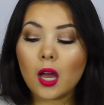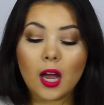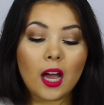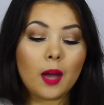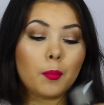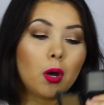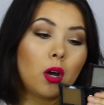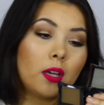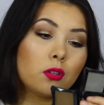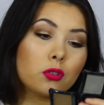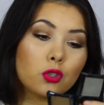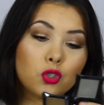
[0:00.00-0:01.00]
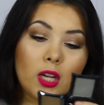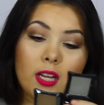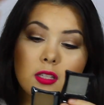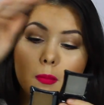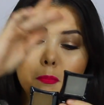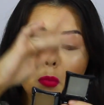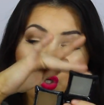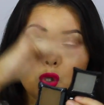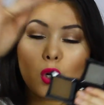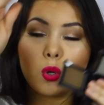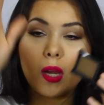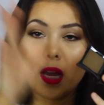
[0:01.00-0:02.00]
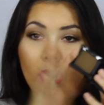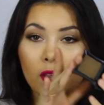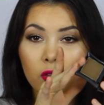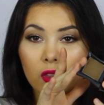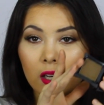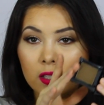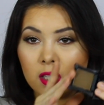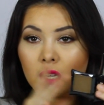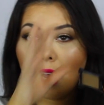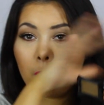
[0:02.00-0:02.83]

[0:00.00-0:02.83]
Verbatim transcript: Um, I use the shades Motto and Thunder.